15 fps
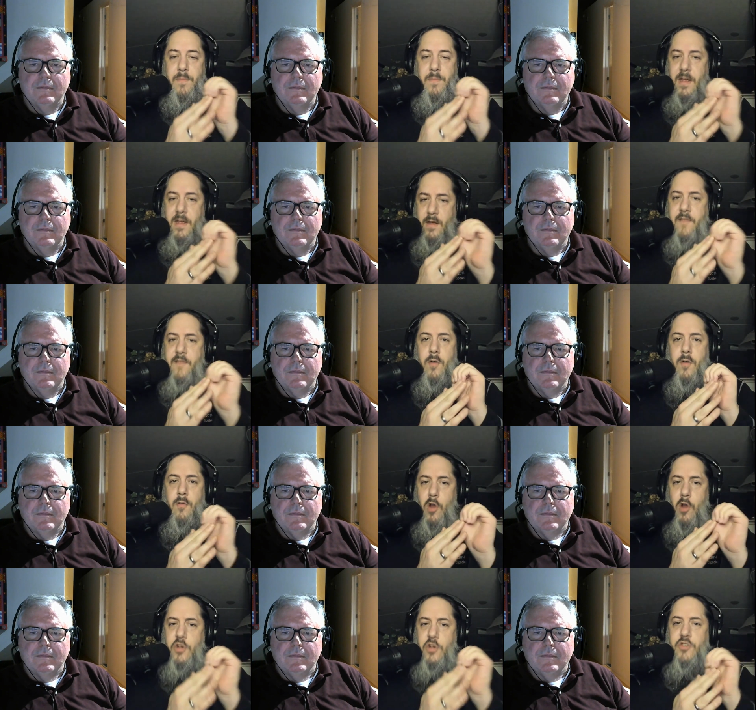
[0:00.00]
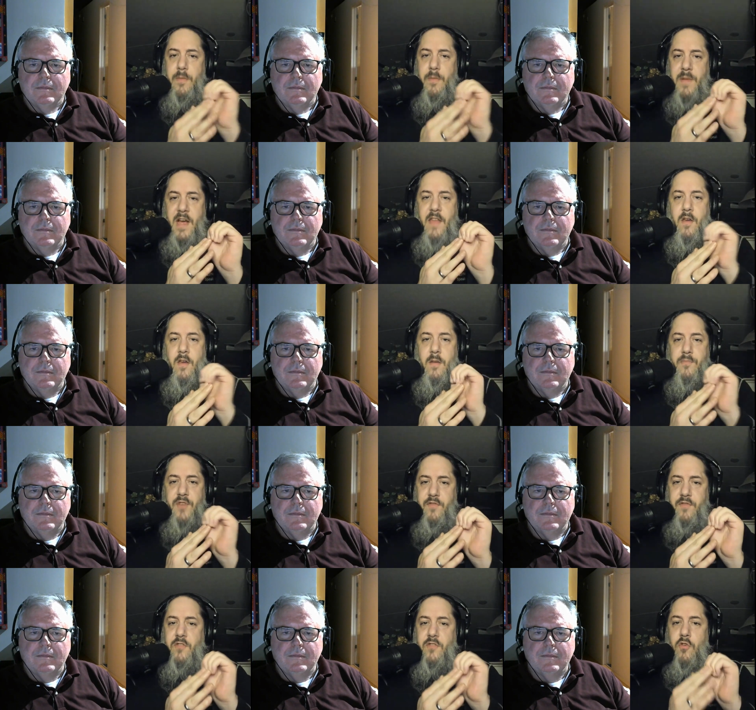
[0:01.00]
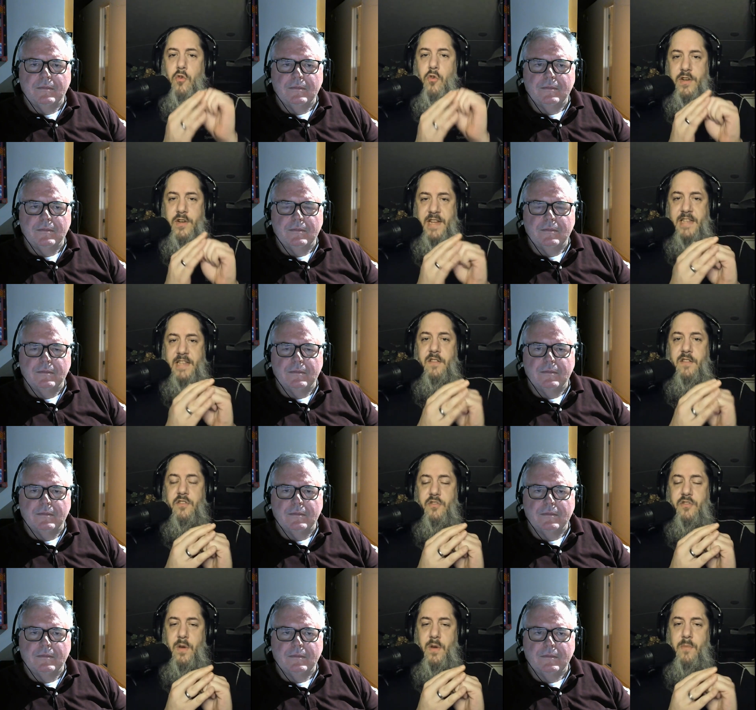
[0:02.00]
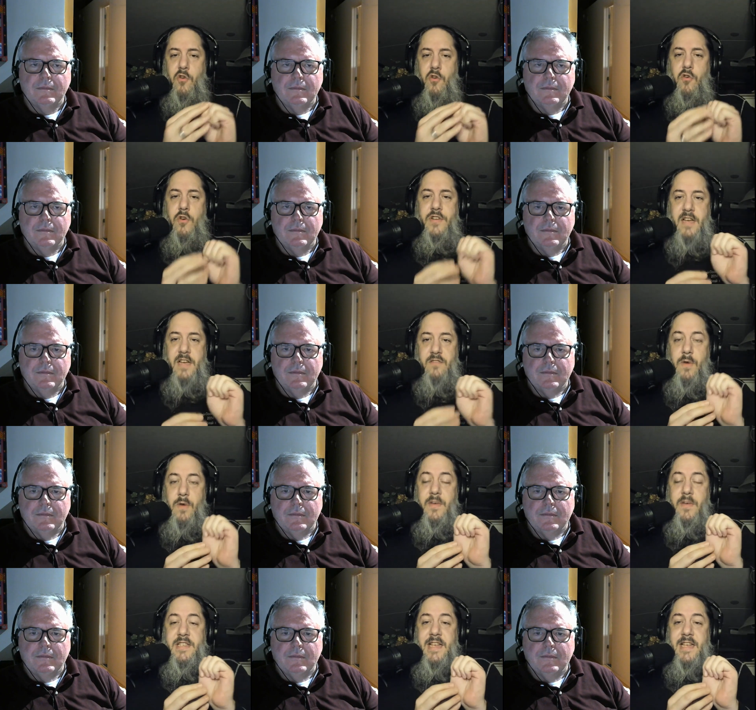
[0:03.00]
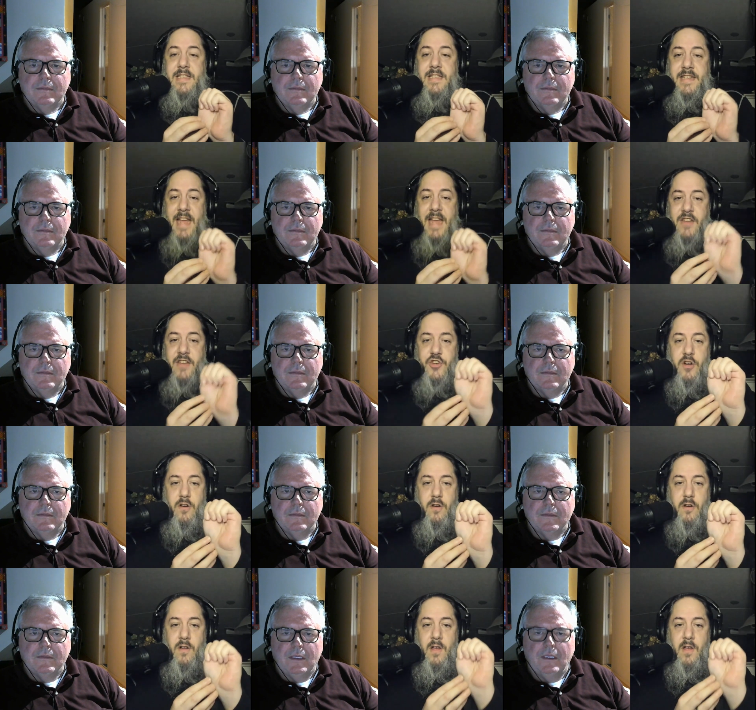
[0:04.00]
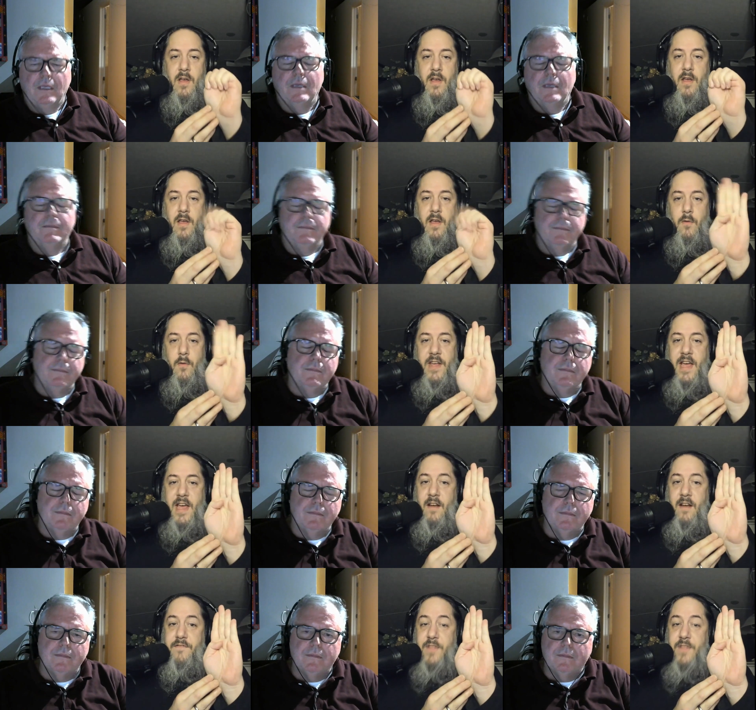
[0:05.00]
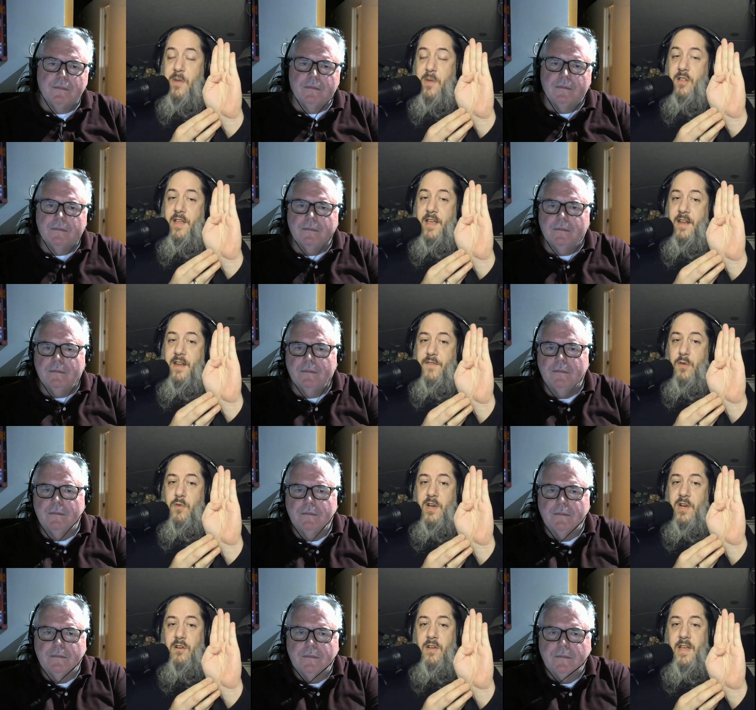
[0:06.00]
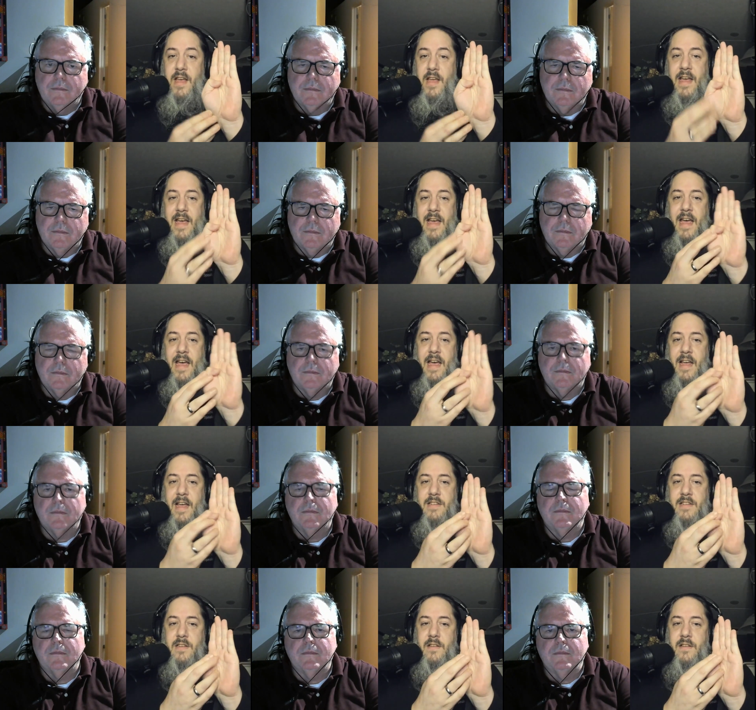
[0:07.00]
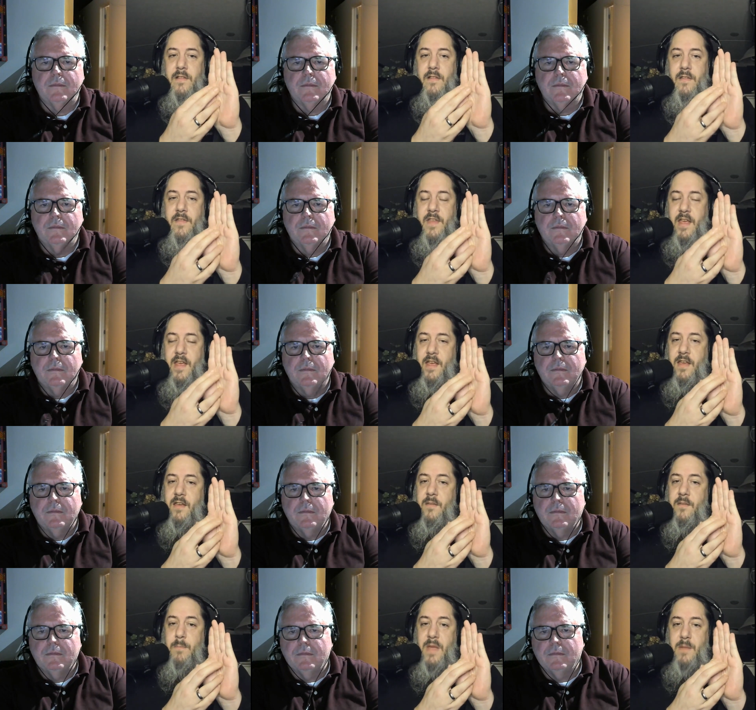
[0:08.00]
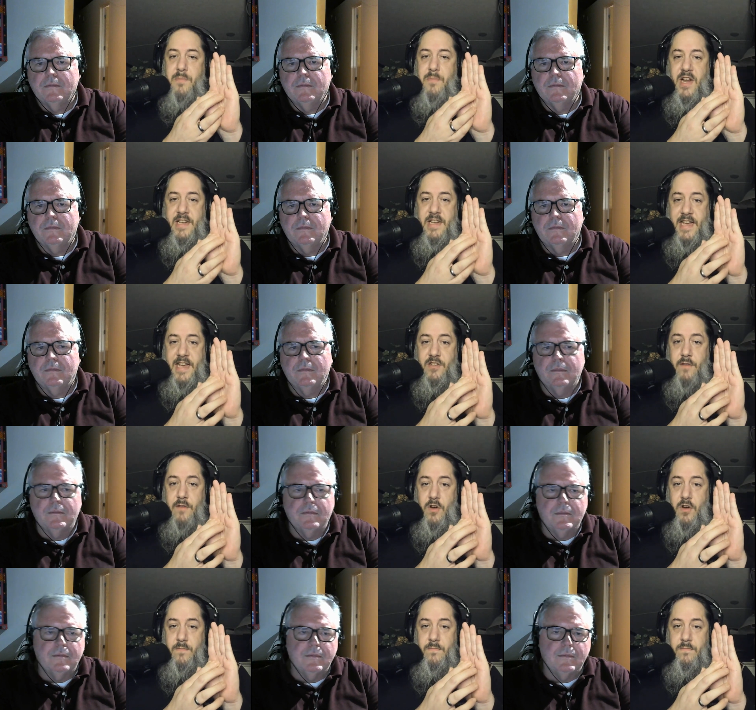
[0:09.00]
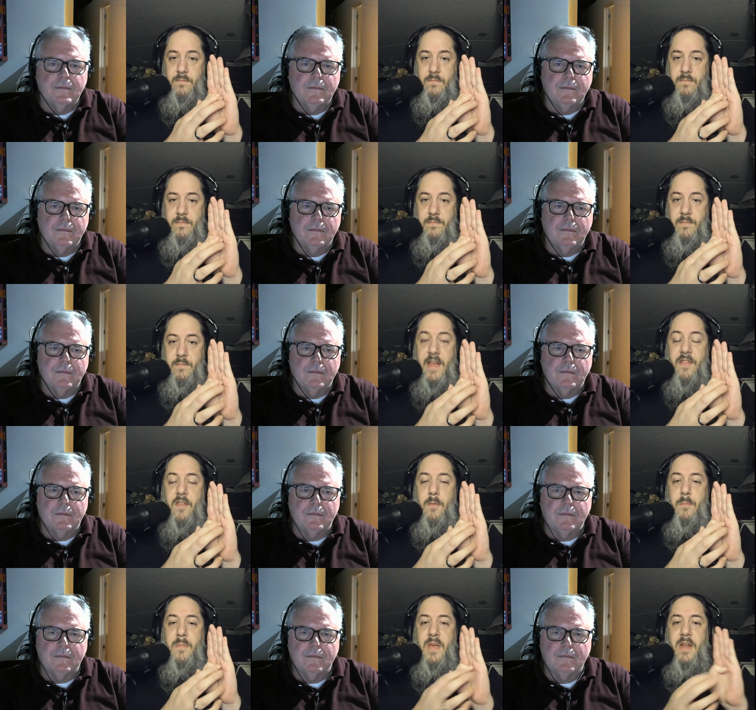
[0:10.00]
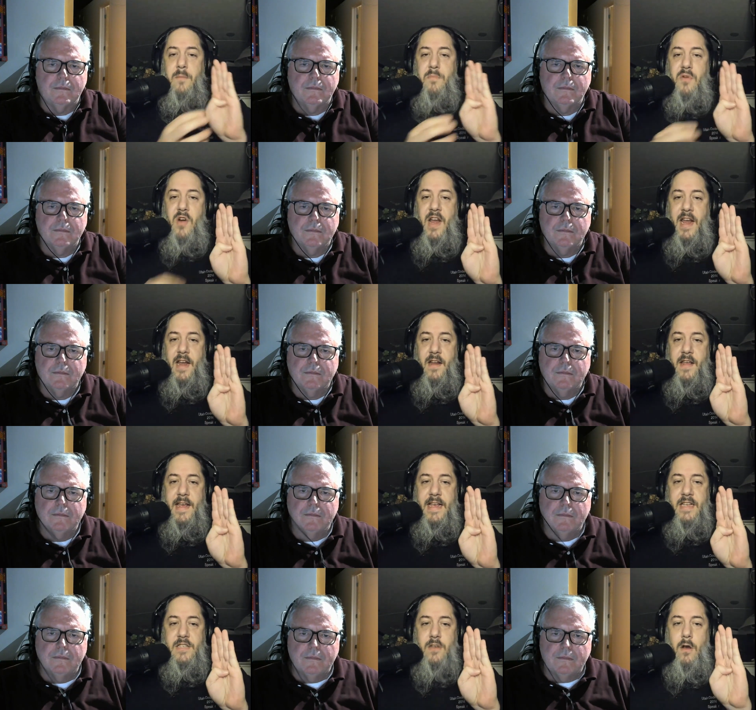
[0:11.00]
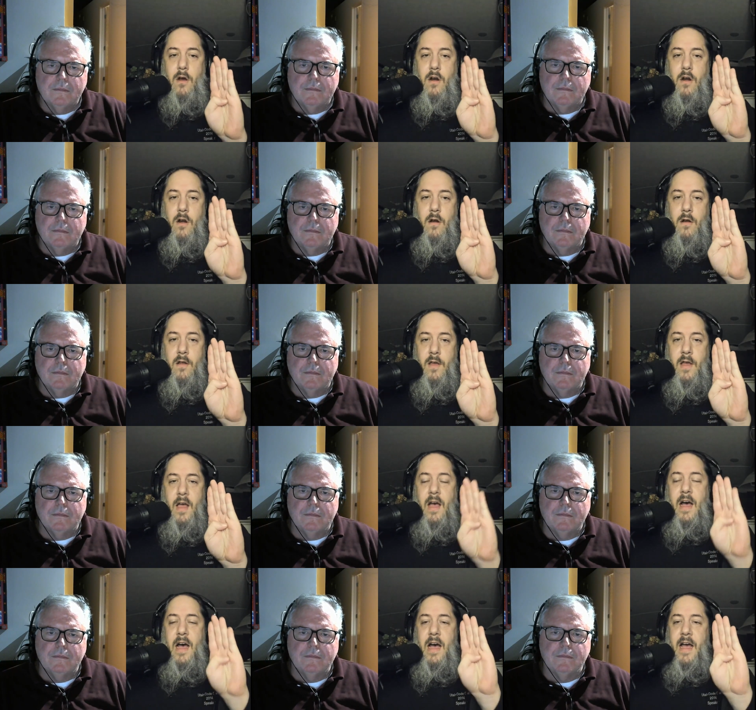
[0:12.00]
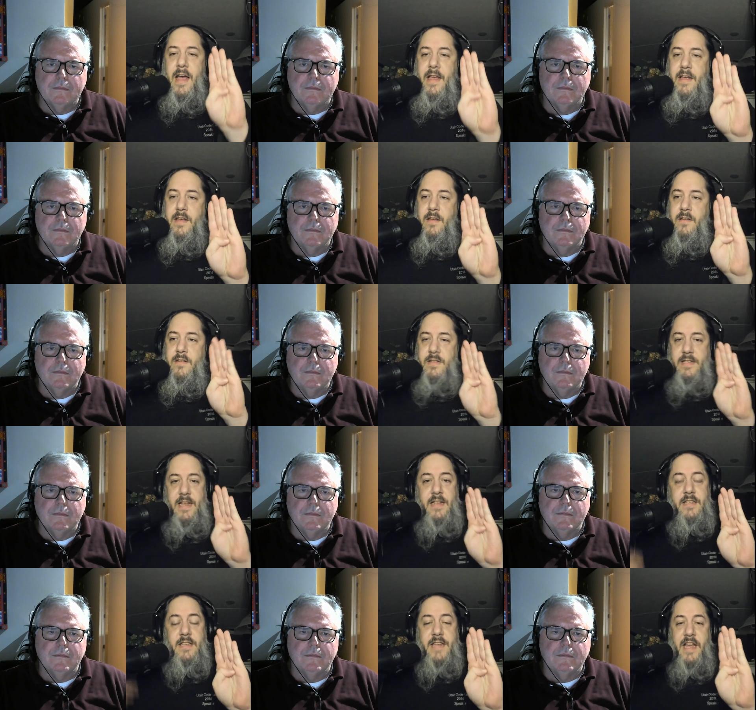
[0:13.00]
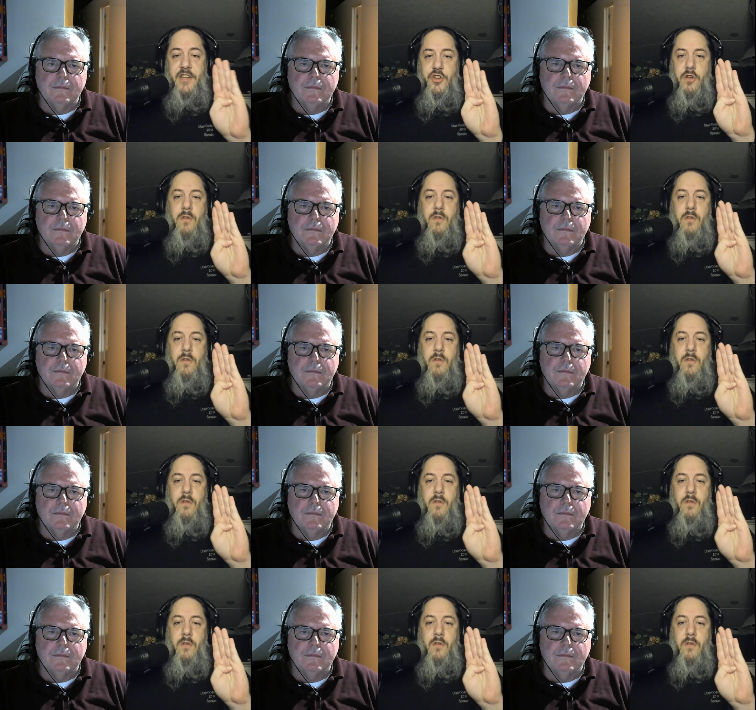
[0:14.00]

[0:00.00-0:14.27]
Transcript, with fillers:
Speaker 1: being governed largely by the prefrontal cortex and the cerebral cortex. When we sense danger, yeah. we kind of flip our lid, if you will, and the midbrain takes over. And the midbrain is our I sense a danger,